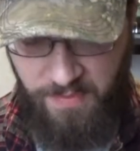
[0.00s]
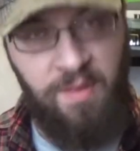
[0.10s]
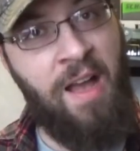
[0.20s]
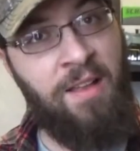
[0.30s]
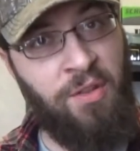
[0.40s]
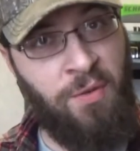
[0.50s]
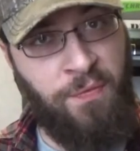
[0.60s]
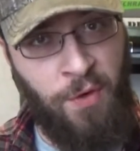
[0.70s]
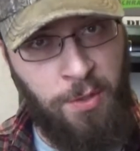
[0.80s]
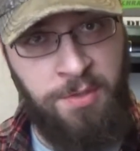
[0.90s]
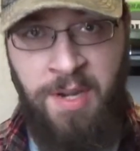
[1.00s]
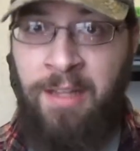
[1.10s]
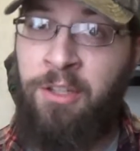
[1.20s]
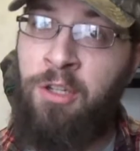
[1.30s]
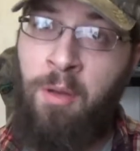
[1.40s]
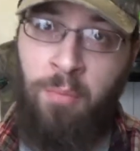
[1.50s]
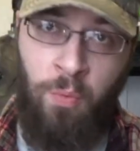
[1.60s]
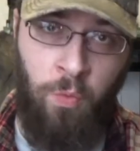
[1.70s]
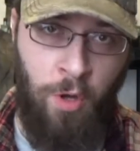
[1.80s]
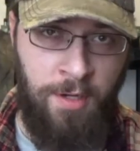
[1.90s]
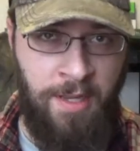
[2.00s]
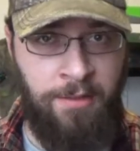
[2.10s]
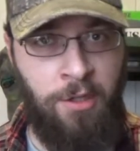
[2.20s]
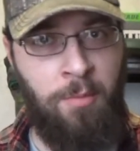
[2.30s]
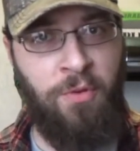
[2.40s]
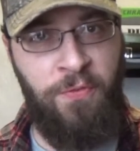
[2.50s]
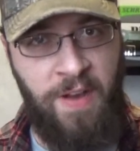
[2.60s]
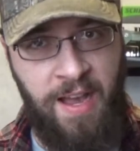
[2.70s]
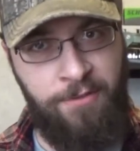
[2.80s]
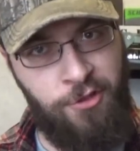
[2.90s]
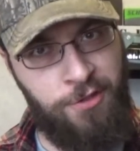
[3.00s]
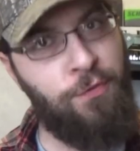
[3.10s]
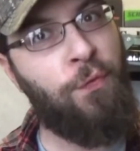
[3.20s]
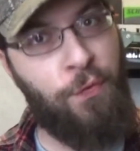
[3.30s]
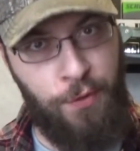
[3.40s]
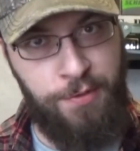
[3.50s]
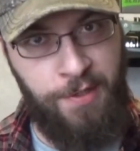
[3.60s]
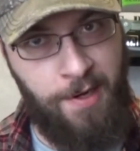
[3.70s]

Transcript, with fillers: not the first, not the number one, not the number five, just first